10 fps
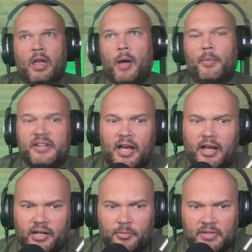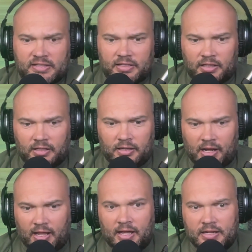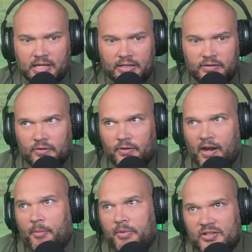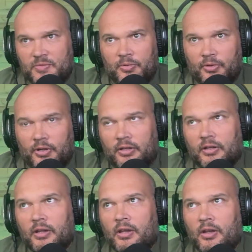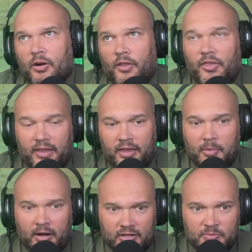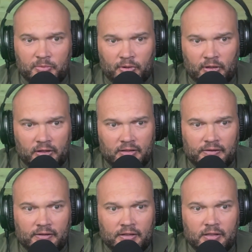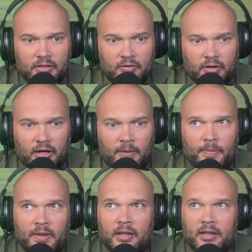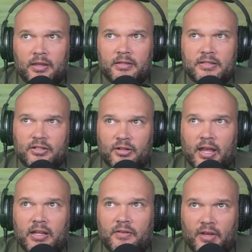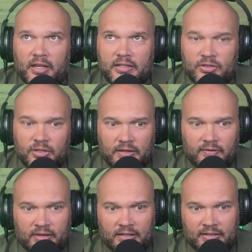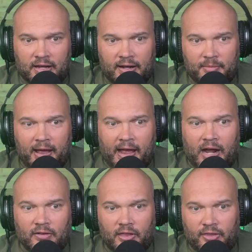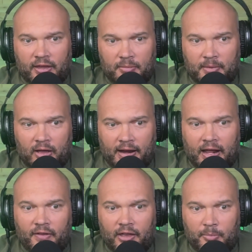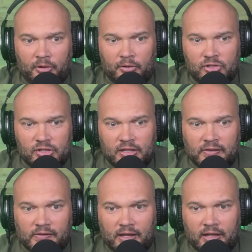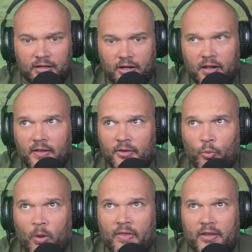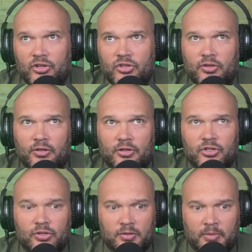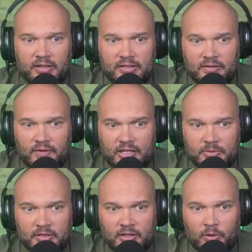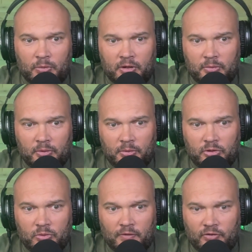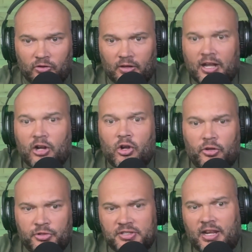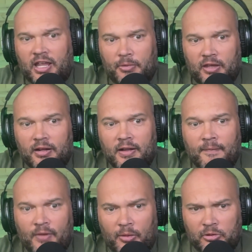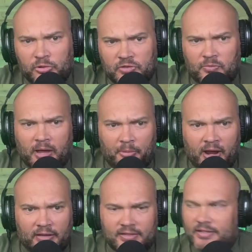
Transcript: I'm a doc and I'm listening, and I contact you, and I've been exploring or thinking about exploring this, right? Is there any advice you give to that doc about how they think about and how they approach this, and when they should or shouldn't make this investment? Like, what would you, if a doc called you and said, "Hey, man, I think about doing this for my practice.